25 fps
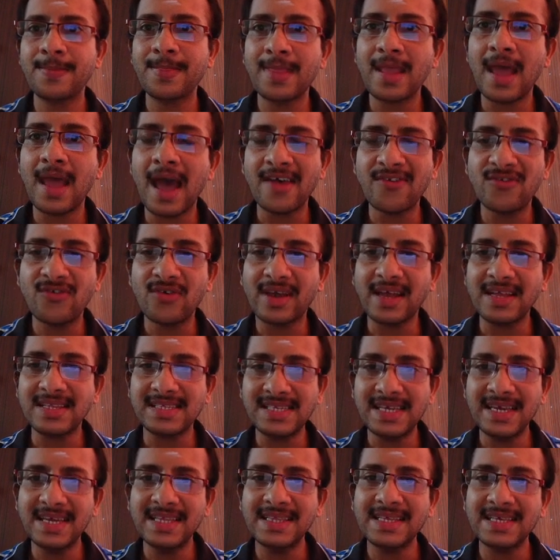As you can
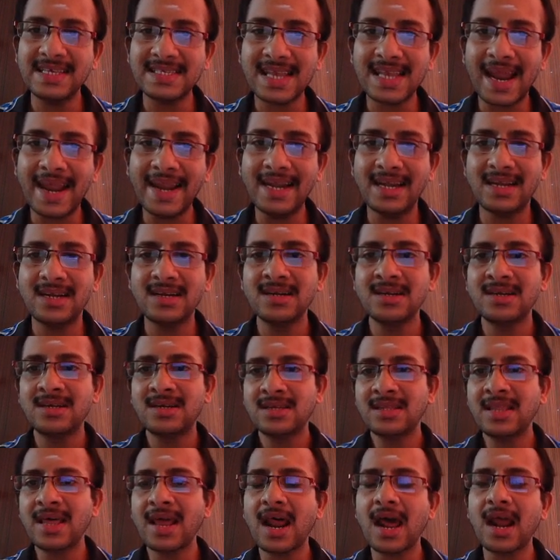see in this slide,
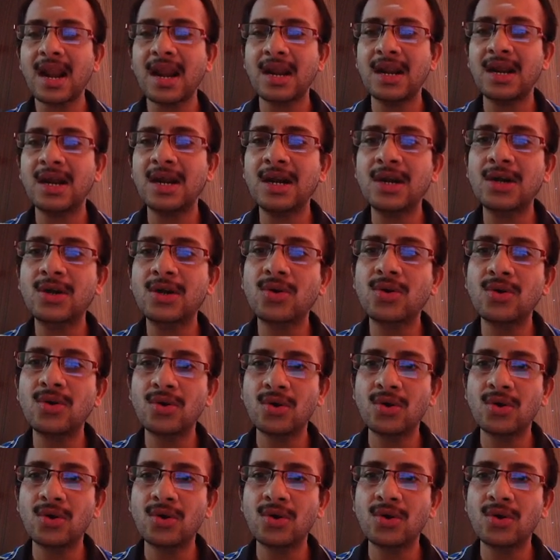there are